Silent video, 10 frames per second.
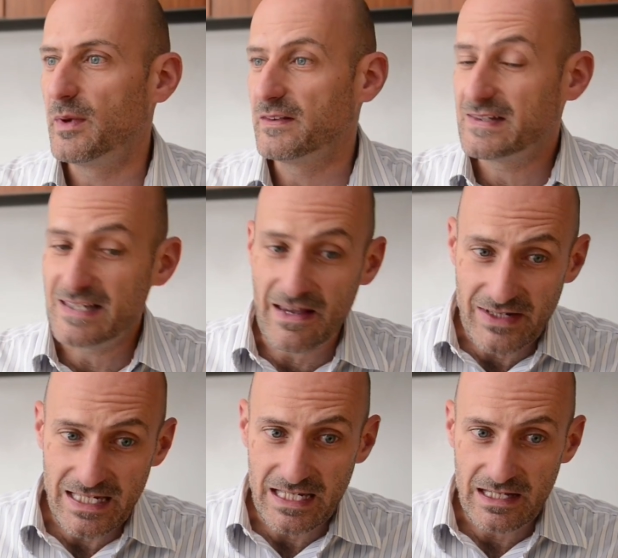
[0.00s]
about
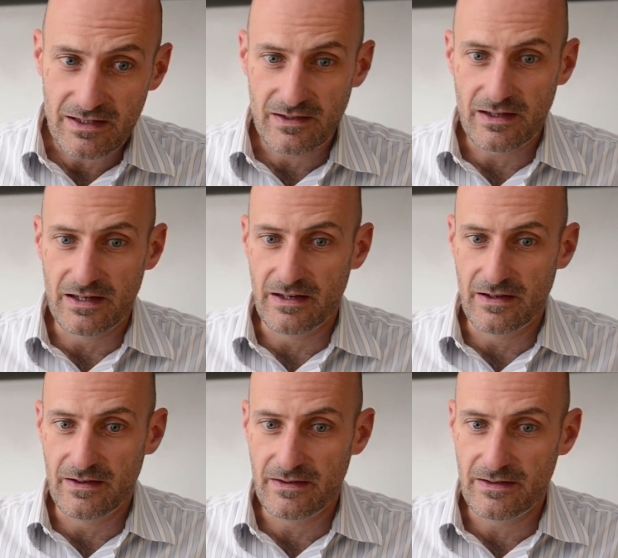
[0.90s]
70
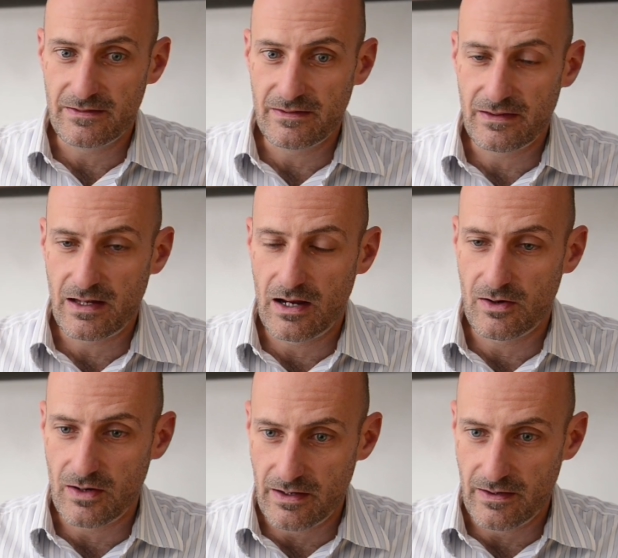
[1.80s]

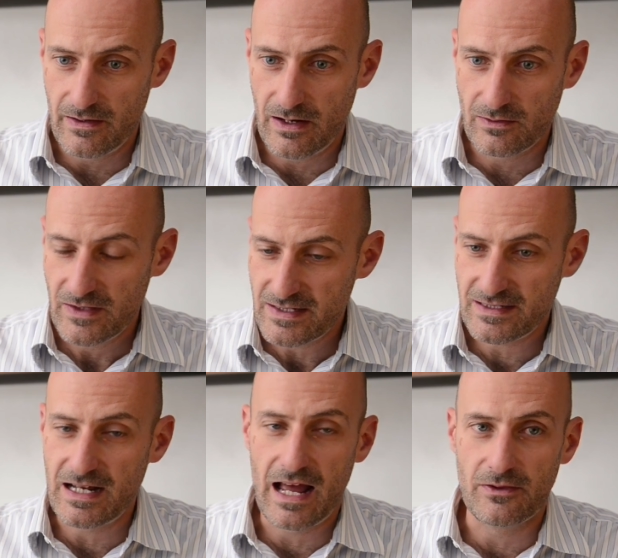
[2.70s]
are
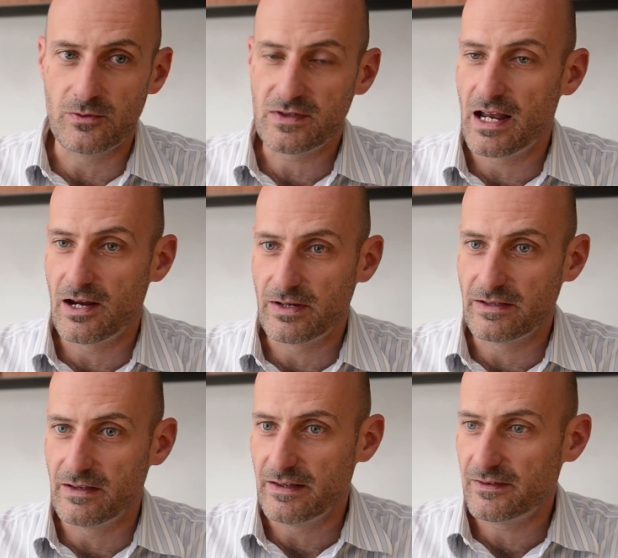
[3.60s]
listed on those
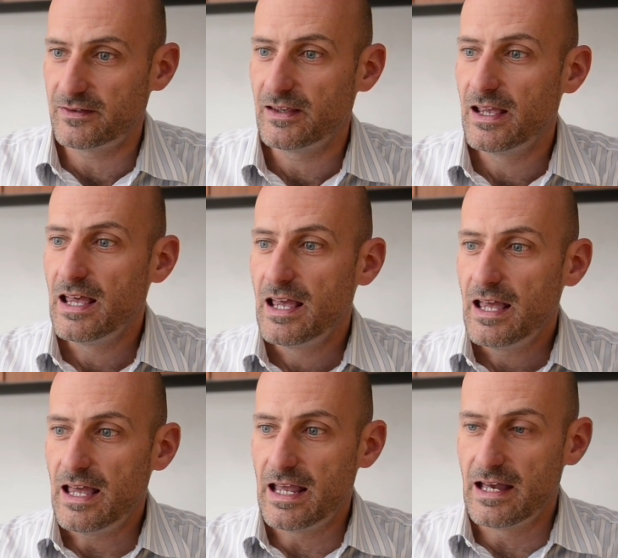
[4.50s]
hiring lists,
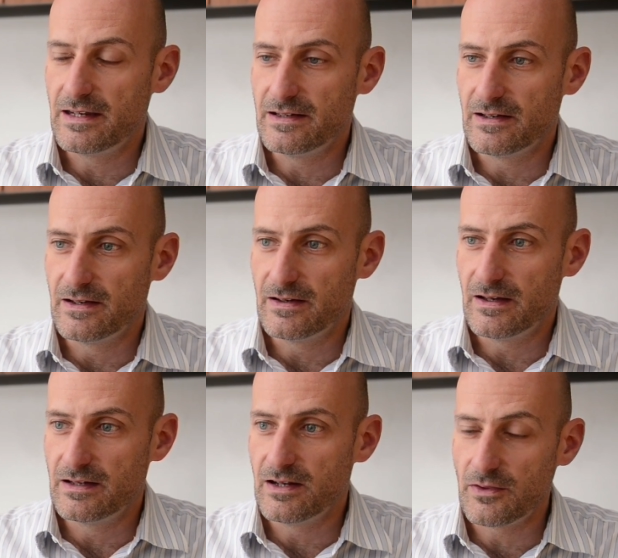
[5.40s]
and
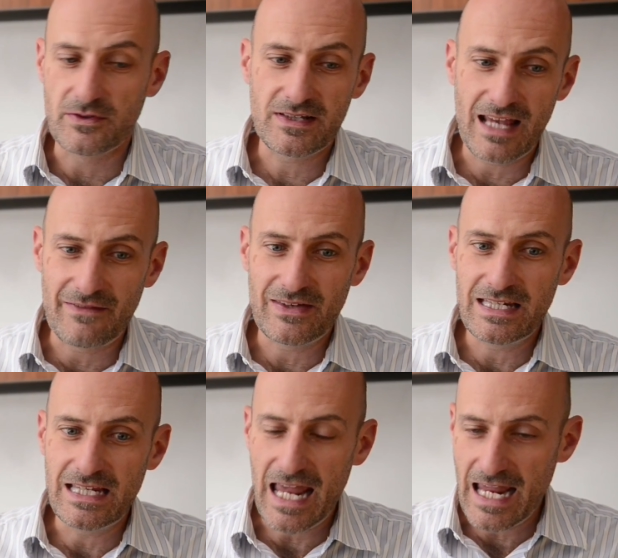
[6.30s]
another
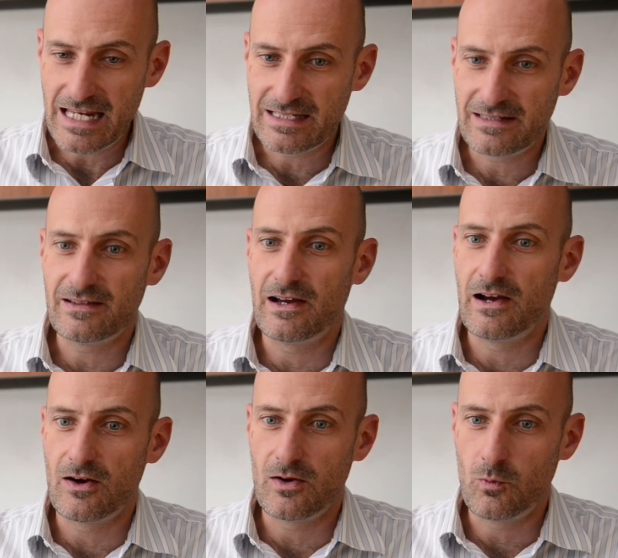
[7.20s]
78
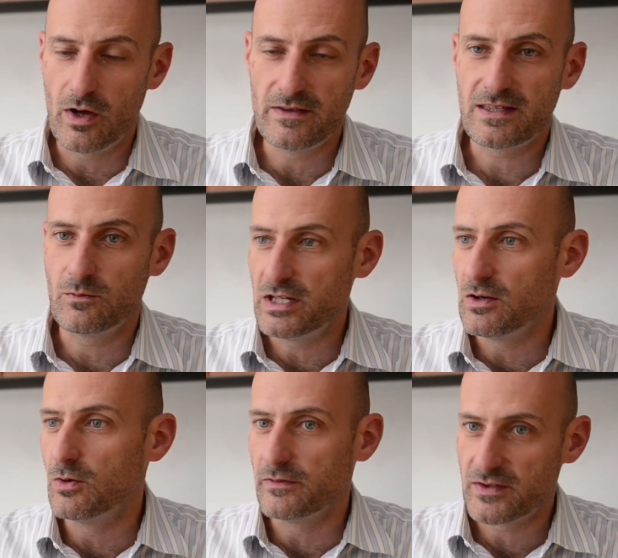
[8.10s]
are ones that we
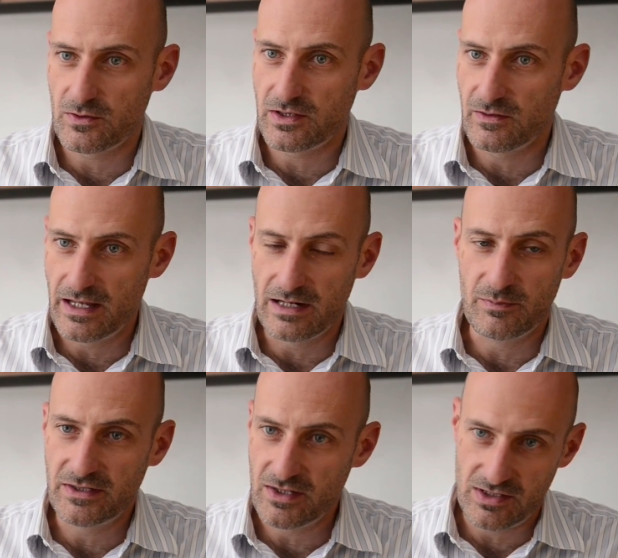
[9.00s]
know to have
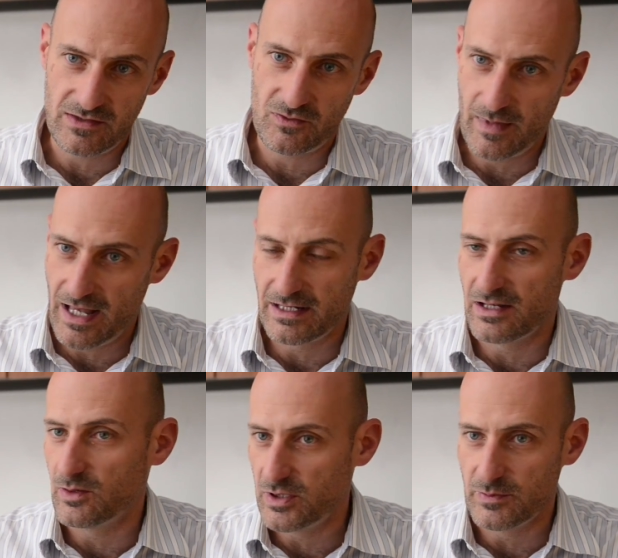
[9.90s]
circulated petitions for
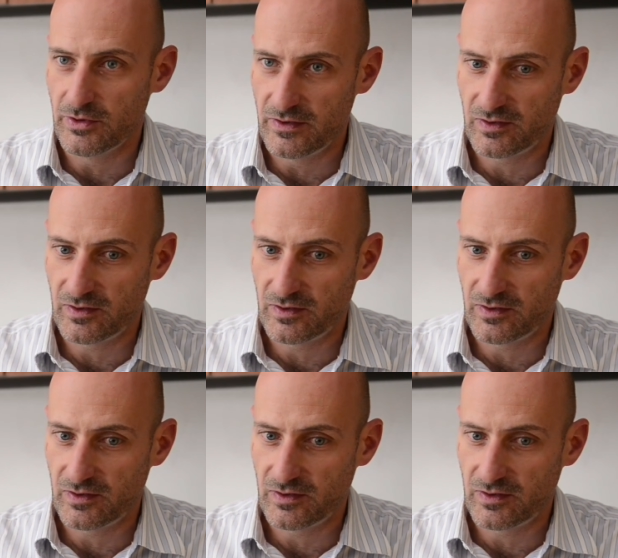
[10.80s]
Madigan or people he